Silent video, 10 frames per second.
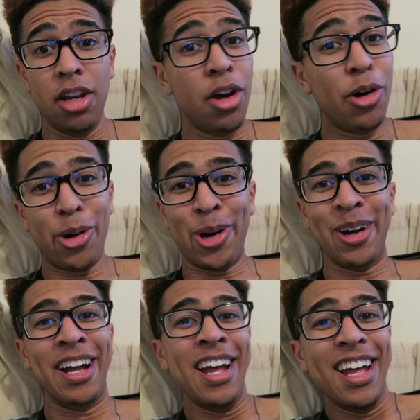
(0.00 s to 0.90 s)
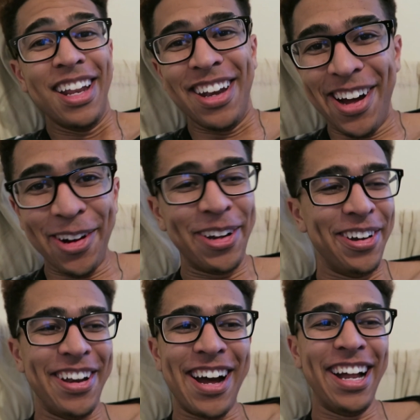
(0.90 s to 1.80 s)
No,
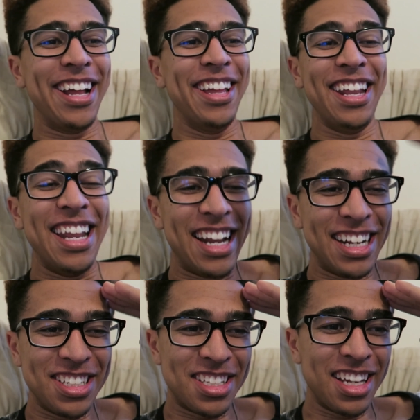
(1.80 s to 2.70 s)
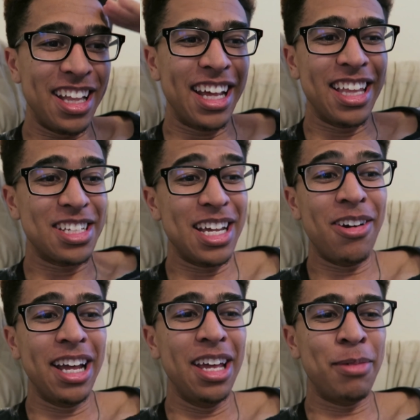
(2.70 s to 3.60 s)
you're not good. And I just, like, that's
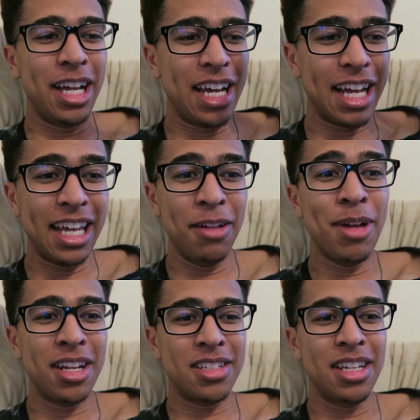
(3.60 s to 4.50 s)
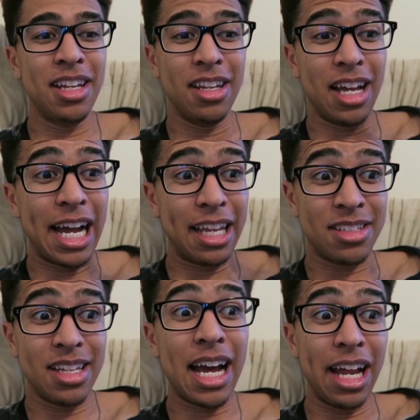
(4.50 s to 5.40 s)
how I am. I get medicine, and I
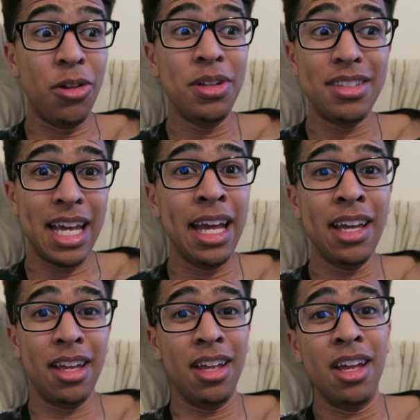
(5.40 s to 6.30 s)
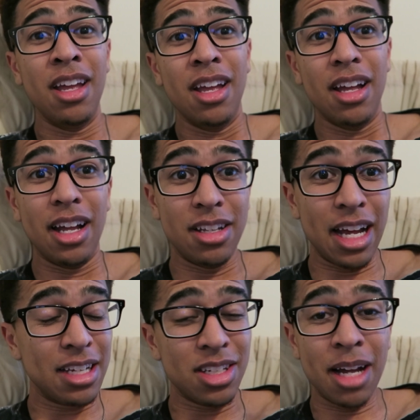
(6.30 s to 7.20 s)
only take it, and
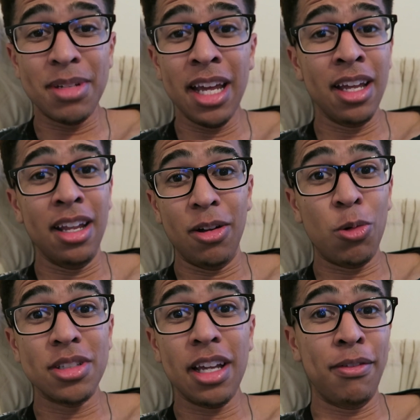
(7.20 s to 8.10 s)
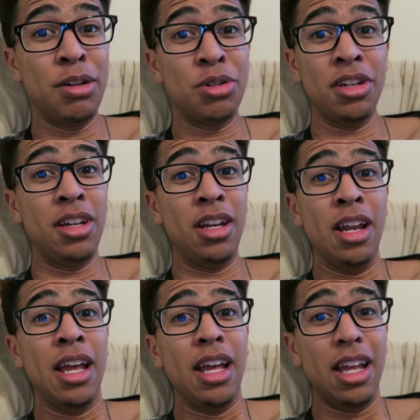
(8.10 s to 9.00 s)
I stop taking it once I feel good.
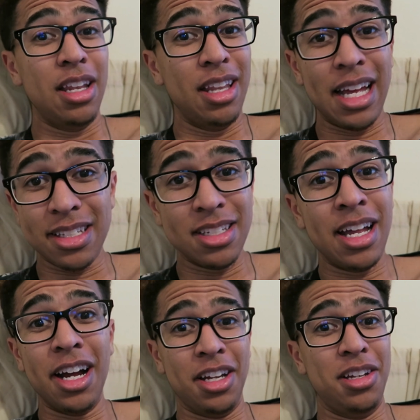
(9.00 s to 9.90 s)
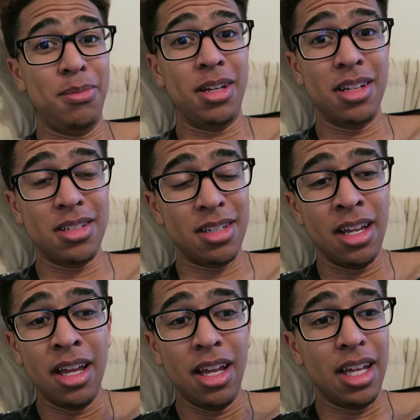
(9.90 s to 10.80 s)
And that's not good, because
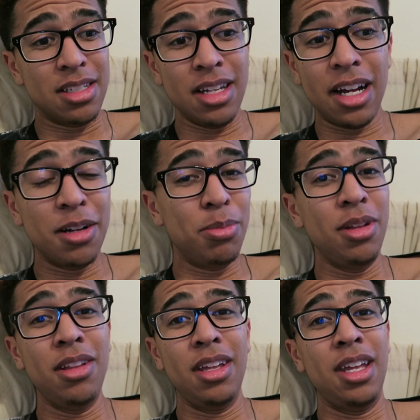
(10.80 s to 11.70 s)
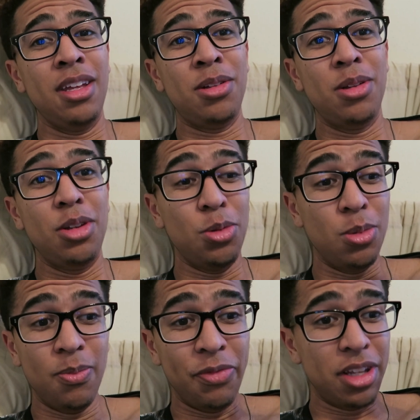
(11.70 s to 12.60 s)
it's not completely healed.
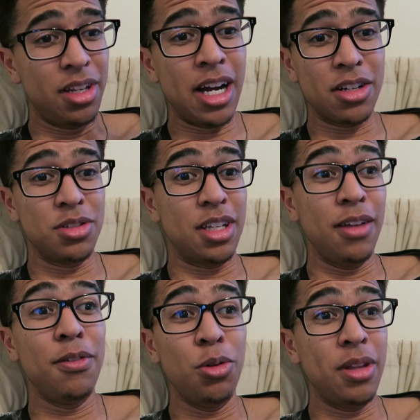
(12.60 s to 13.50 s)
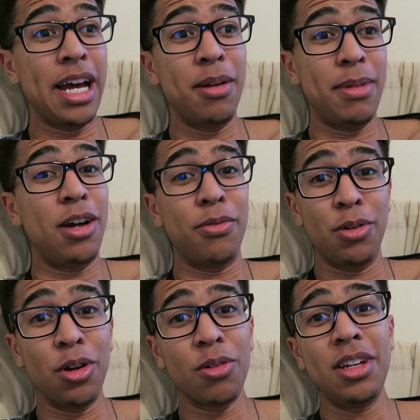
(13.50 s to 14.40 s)
The doctors give you that amount
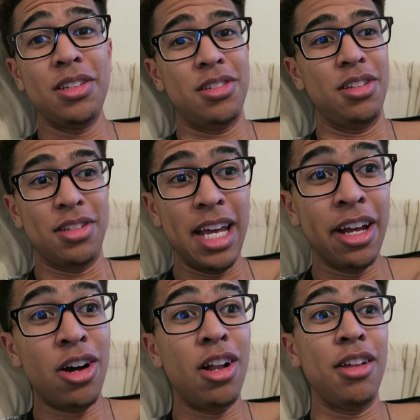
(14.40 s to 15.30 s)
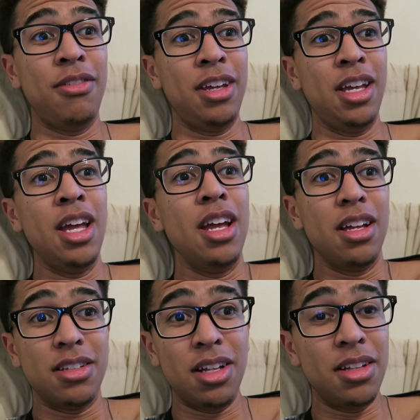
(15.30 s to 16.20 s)
for a reason. Take all of it
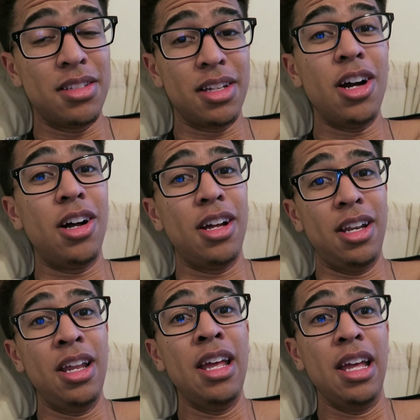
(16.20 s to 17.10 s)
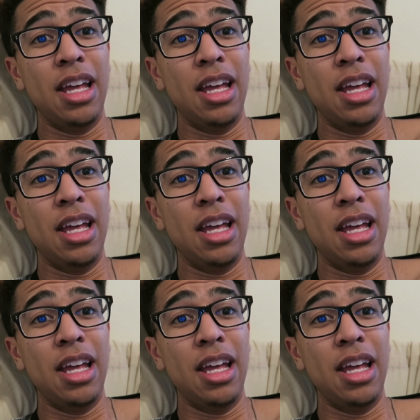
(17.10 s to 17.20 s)
until it's gone.